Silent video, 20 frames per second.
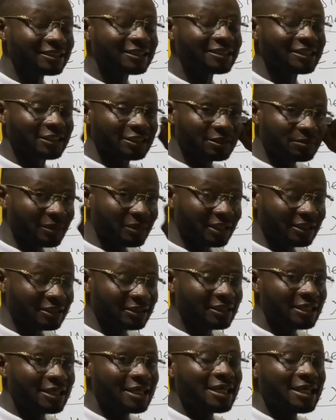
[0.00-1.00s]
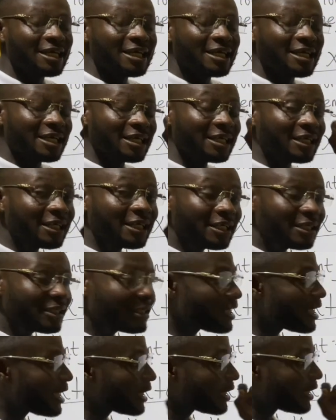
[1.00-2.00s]
segment
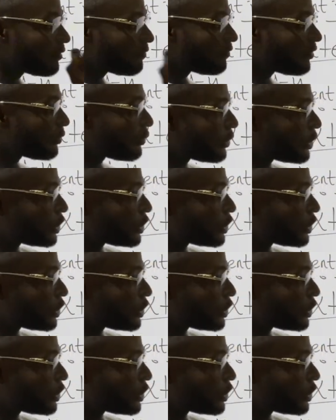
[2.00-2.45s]
in a given